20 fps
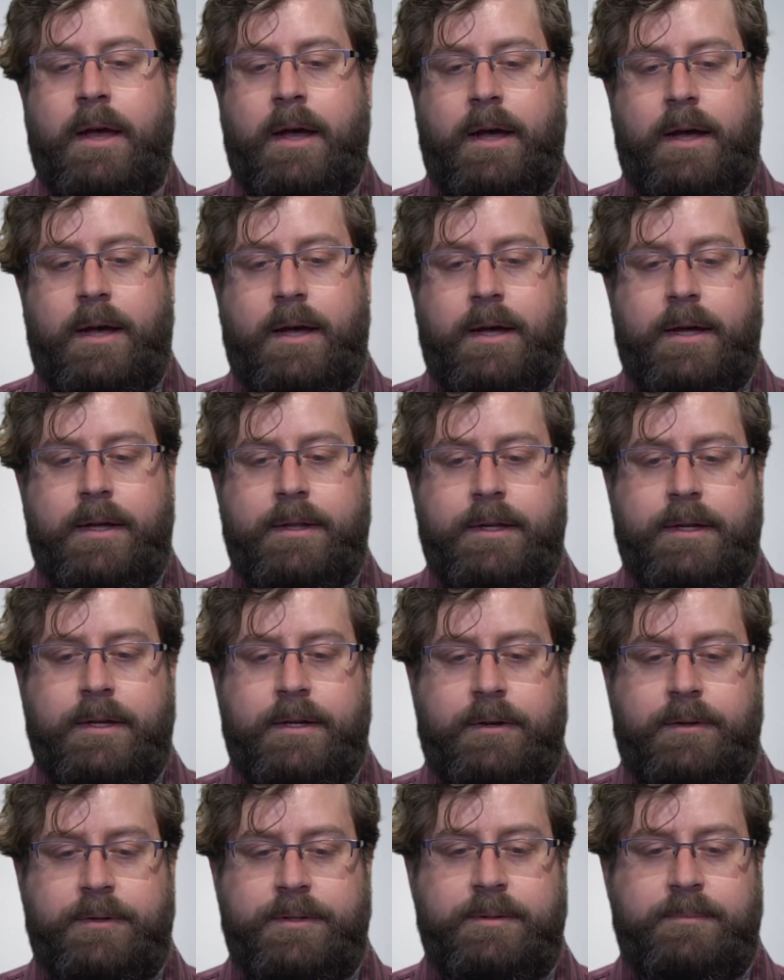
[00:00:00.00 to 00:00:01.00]
I think
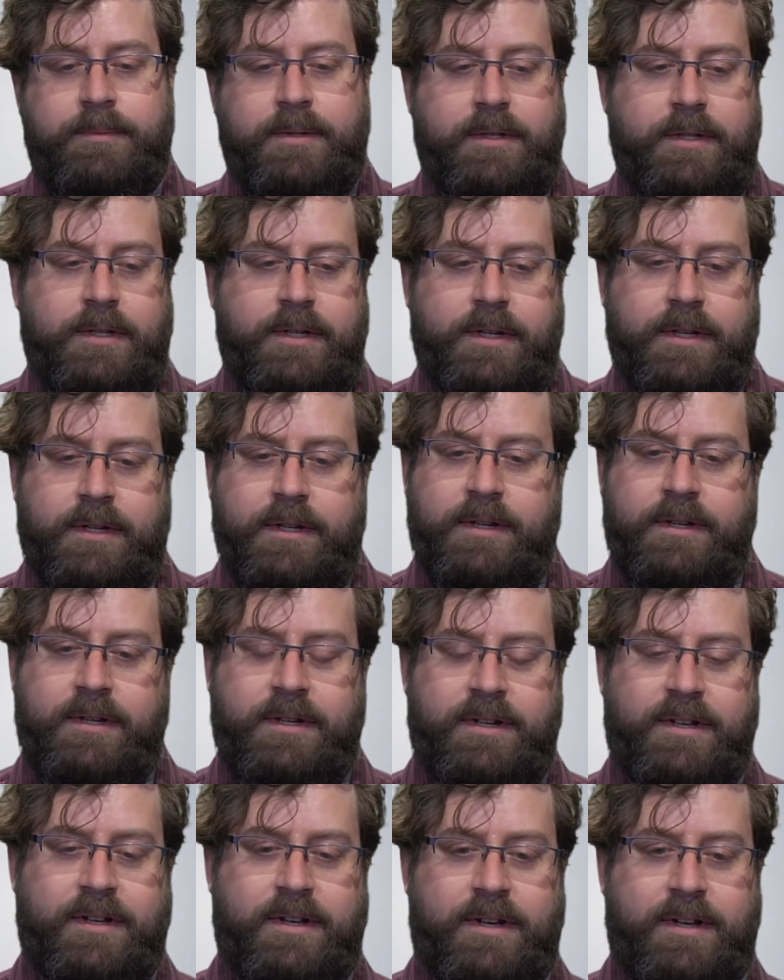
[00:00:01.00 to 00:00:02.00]
ultimately,
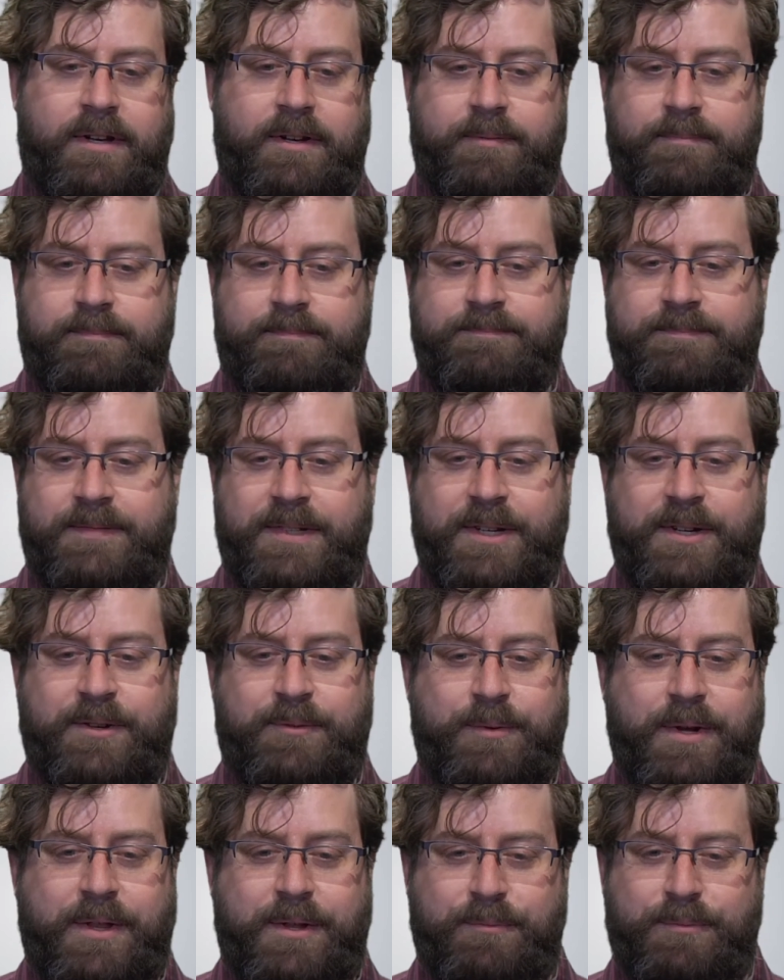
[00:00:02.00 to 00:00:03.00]

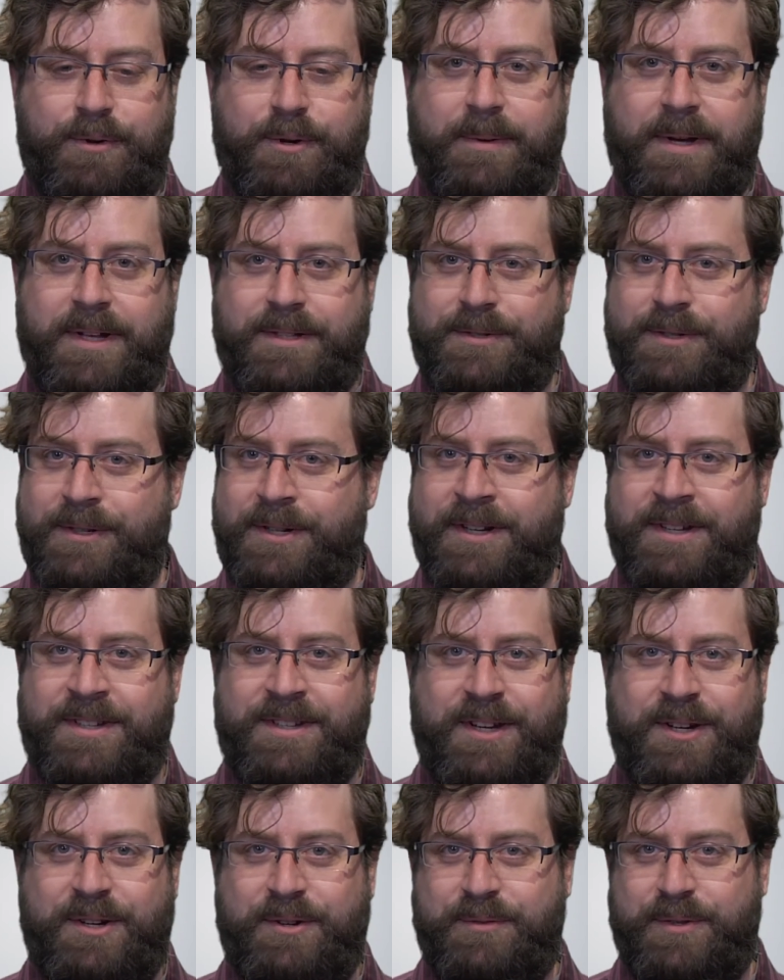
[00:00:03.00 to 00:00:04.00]
whether robots are going to
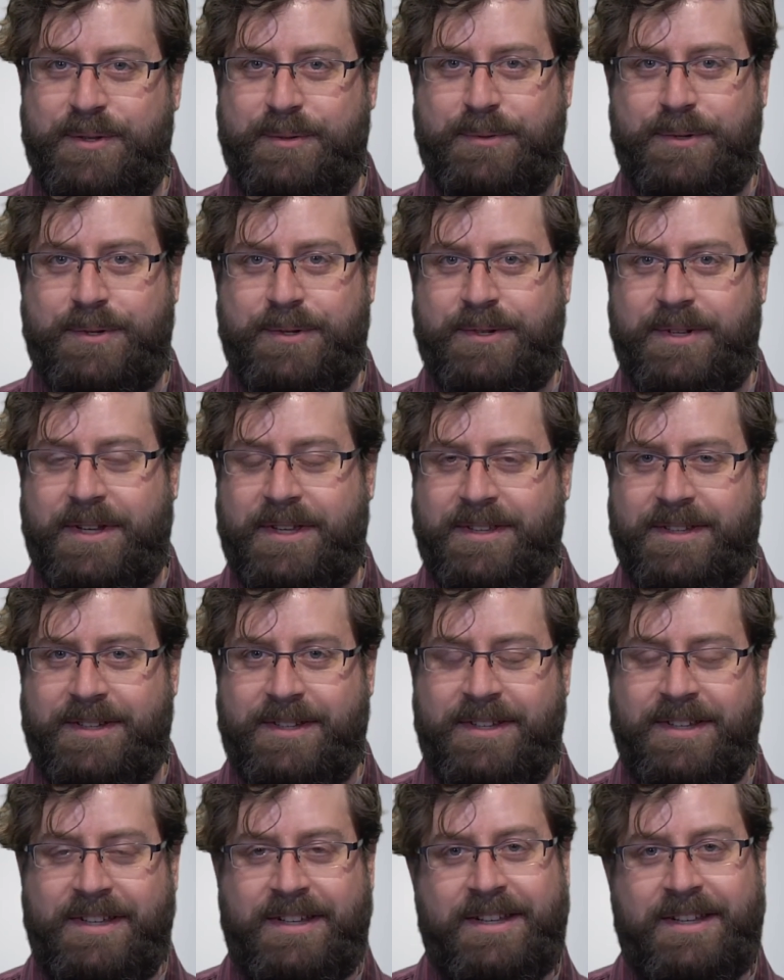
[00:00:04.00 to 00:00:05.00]
take over the world, I
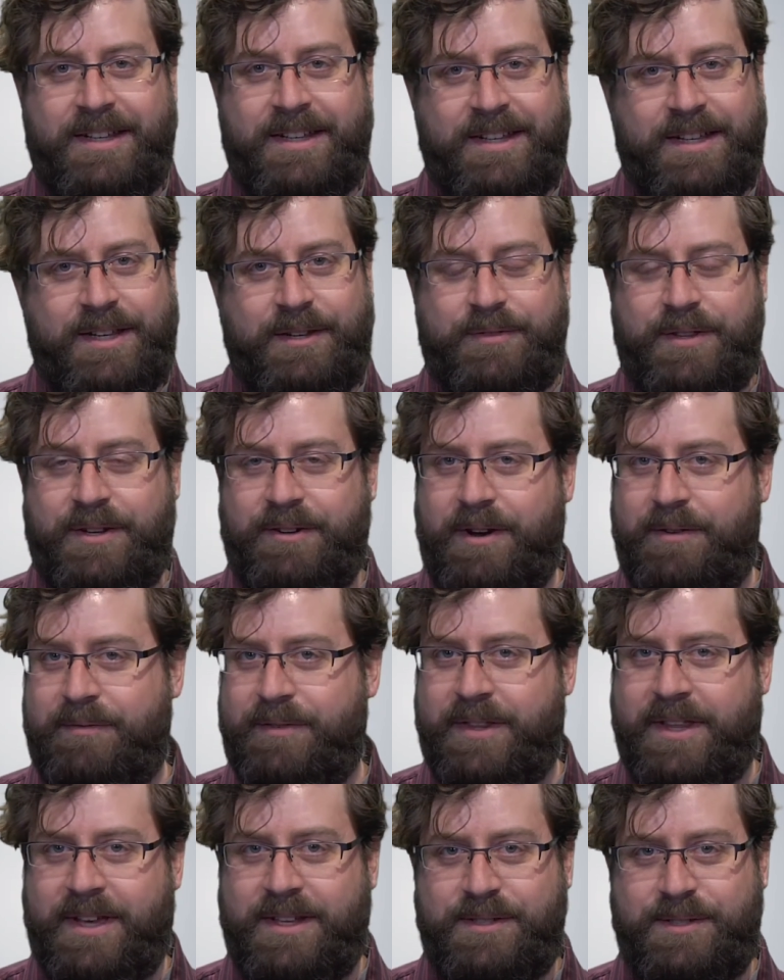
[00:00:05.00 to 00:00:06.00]
think if they're
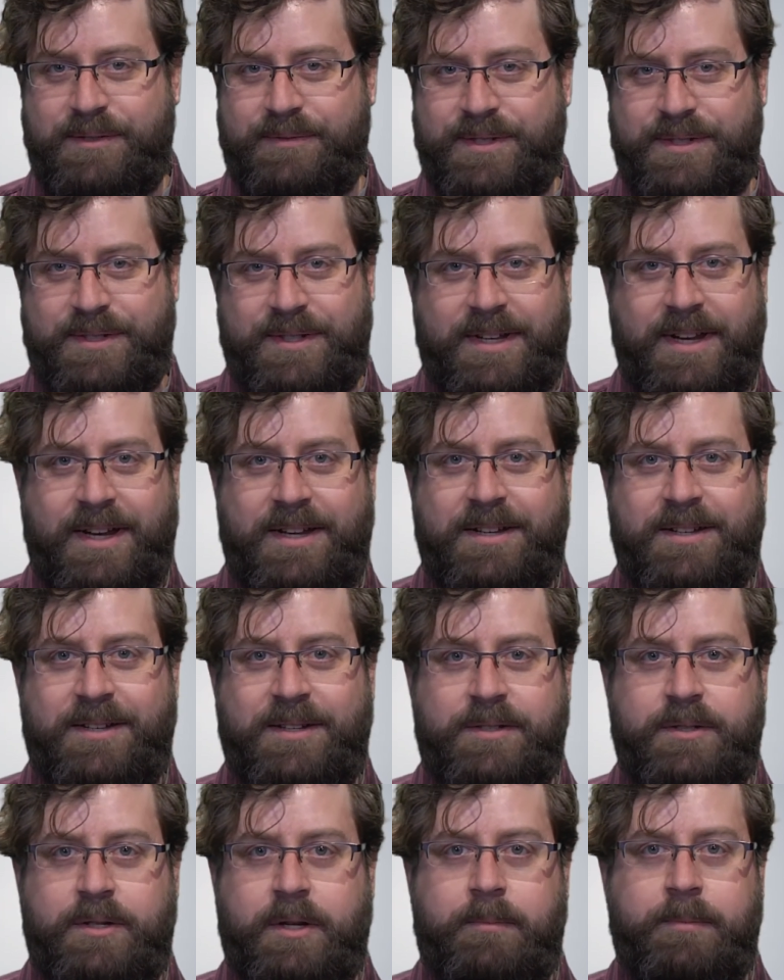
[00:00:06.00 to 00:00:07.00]
ever that sophisticated,
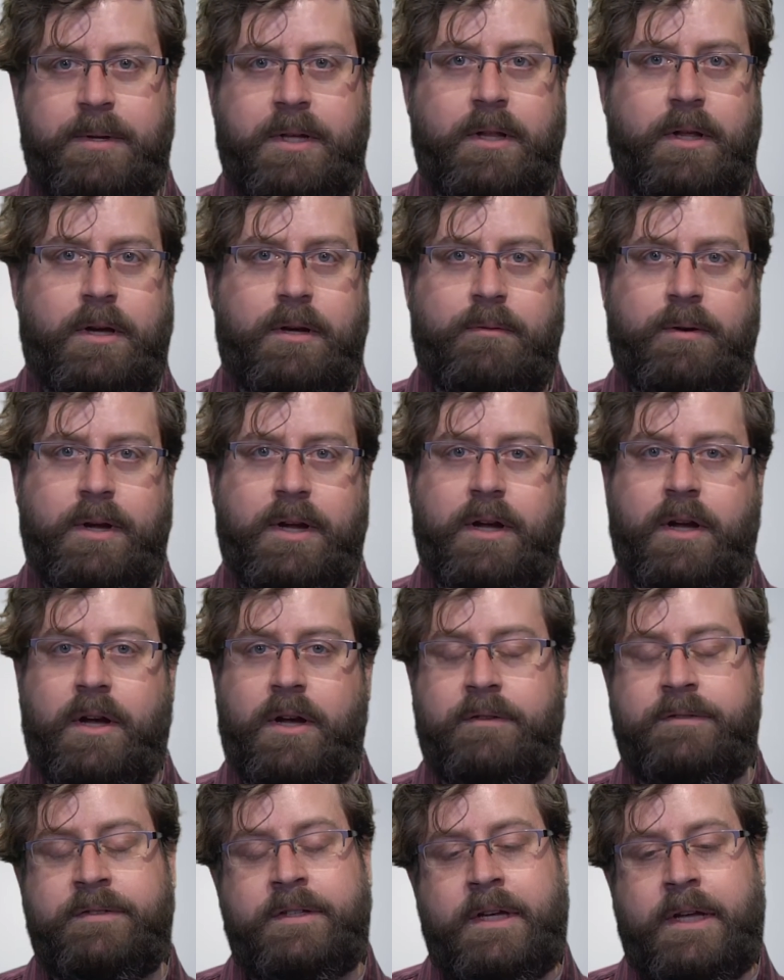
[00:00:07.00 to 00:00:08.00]
it's going to be a long way
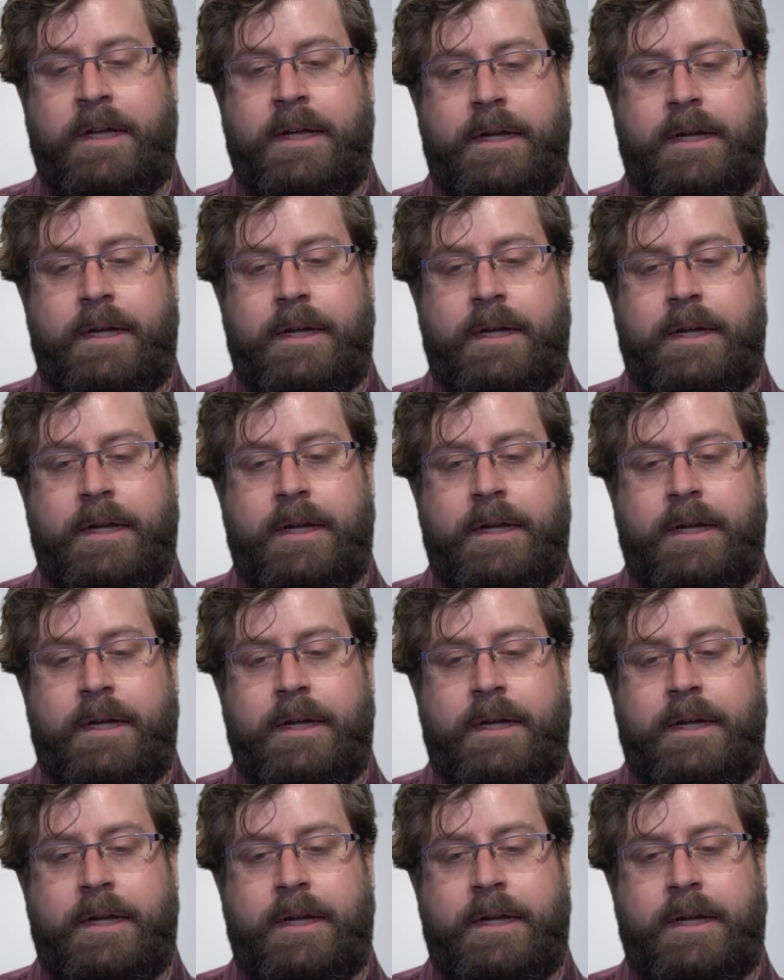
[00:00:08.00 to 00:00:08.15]
off.